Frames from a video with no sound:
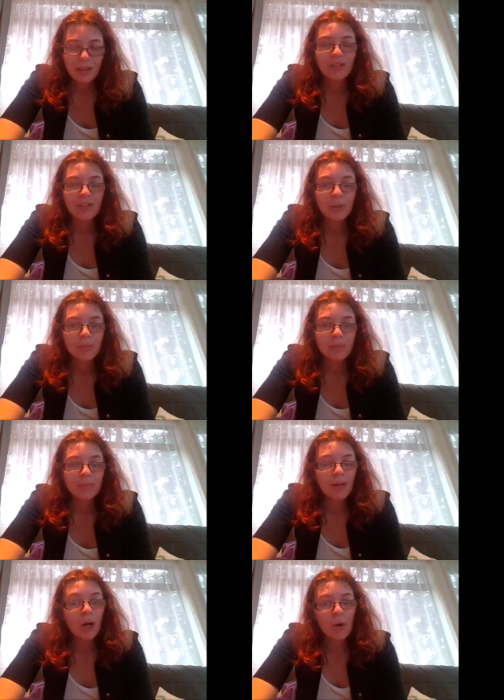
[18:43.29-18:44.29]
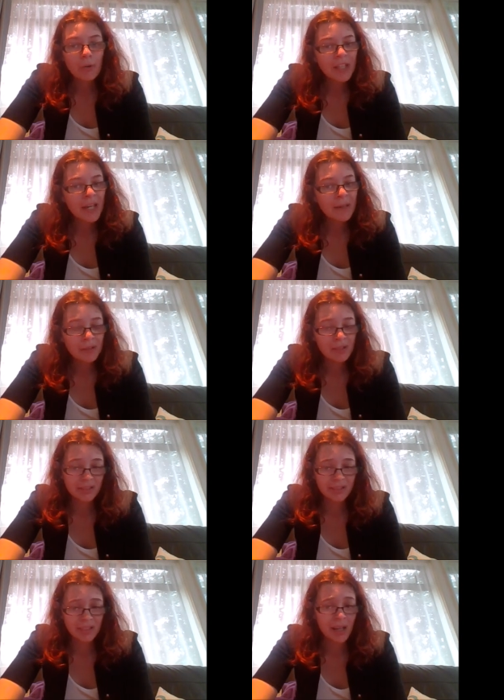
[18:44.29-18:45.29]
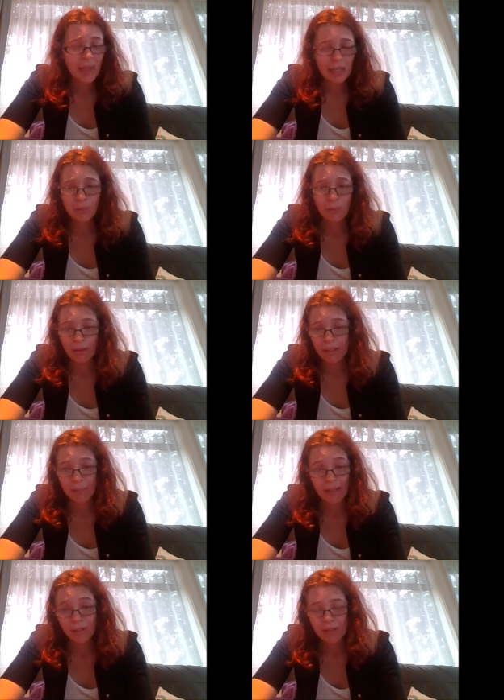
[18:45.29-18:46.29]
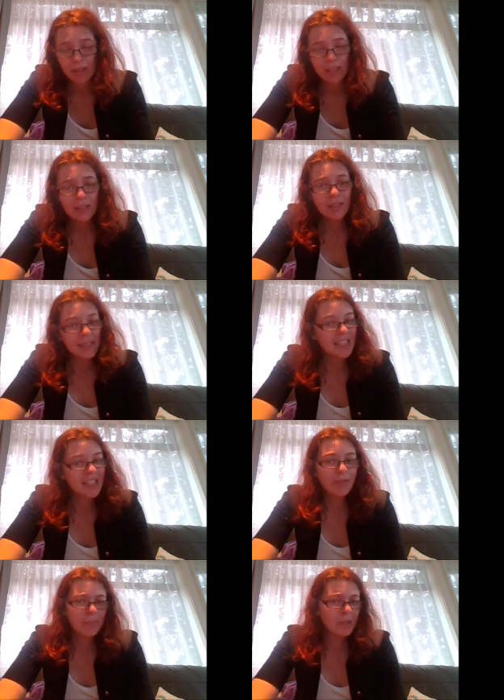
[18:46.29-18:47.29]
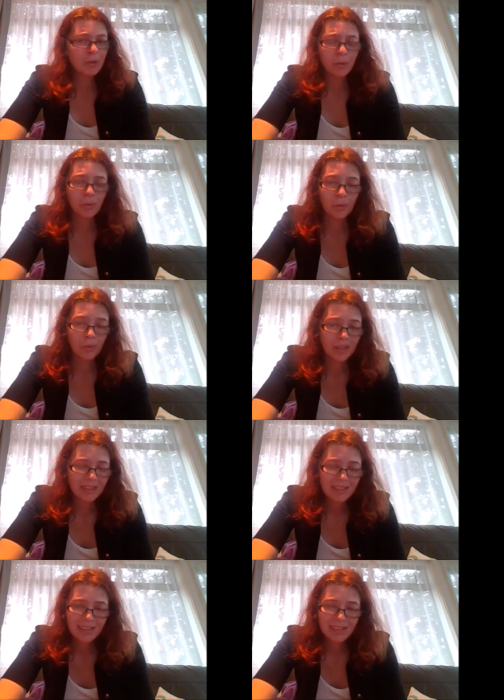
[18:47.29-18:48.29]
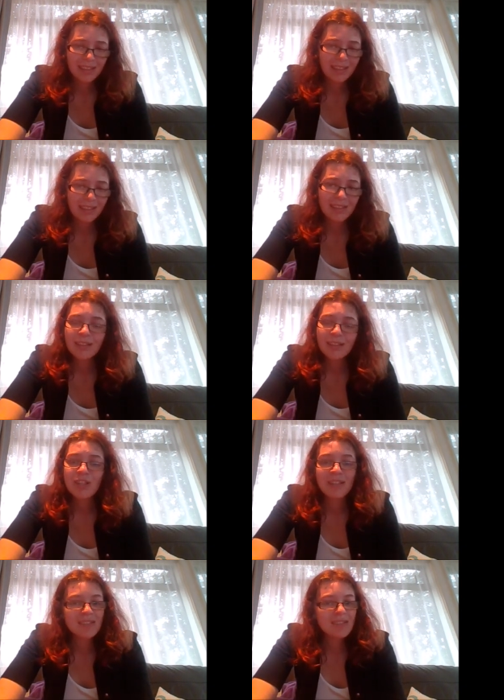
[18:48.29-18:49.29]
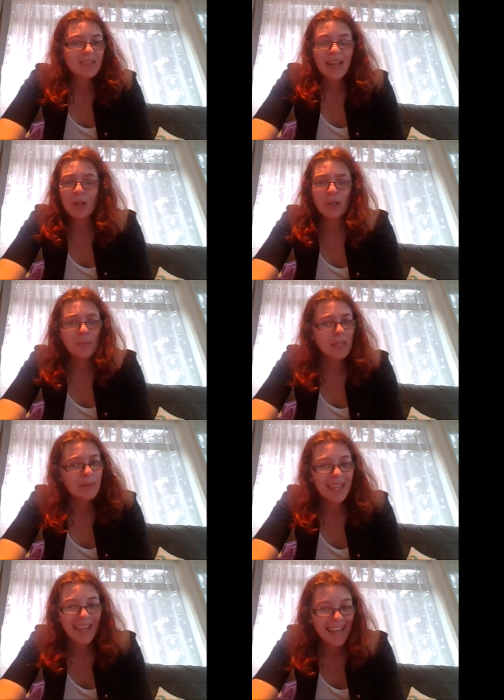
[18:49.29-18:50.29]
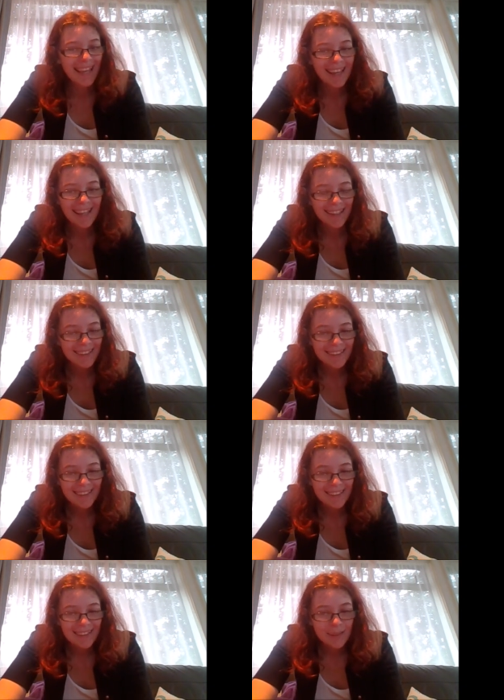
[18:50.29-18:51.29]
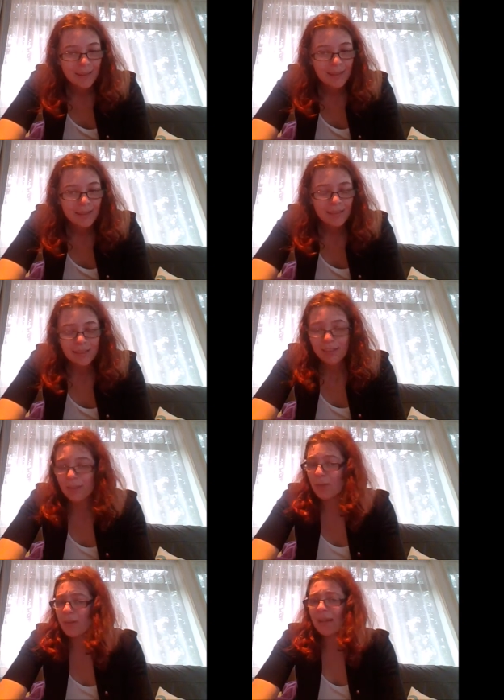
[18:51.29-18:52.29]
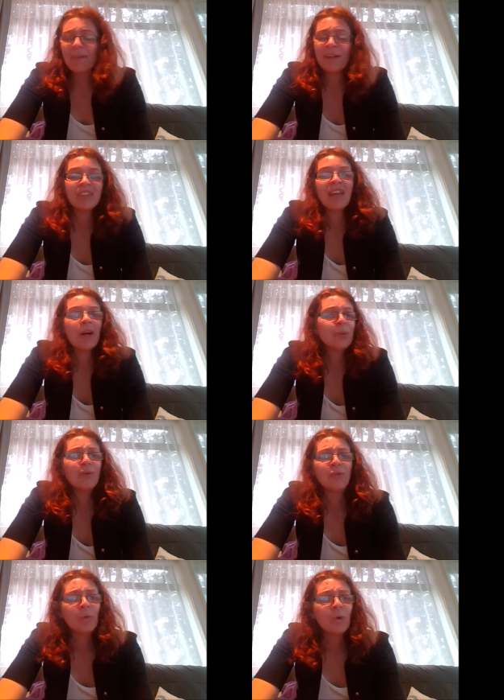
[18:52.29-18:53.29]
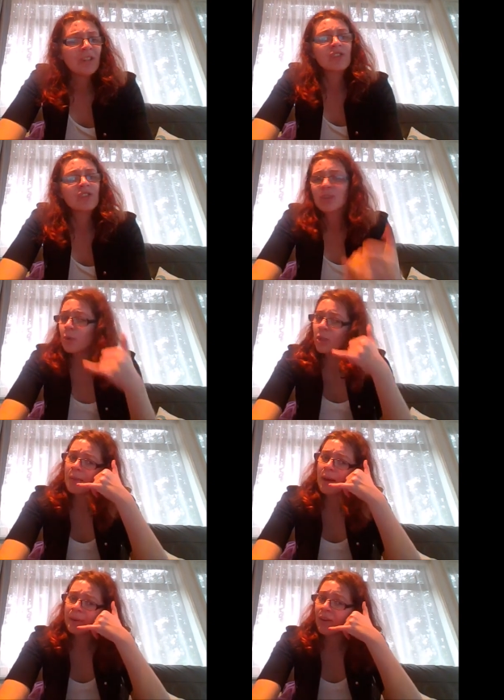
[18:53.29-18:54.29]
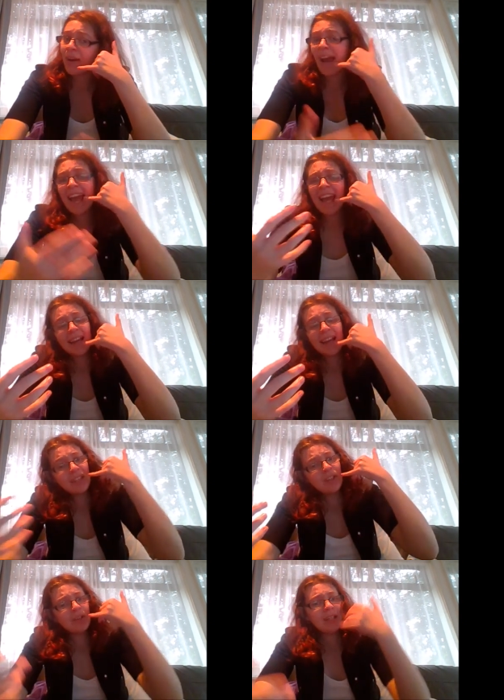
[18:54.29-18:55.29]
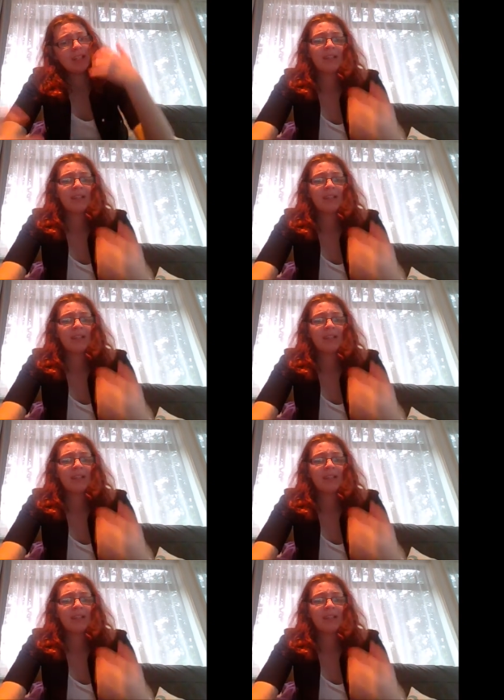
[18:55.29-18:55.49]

So hold that person tight that you're worried about. Give them a call. Just tell them you care. You don't even have to tell them with words. Just call them up and go, hey, how you doing?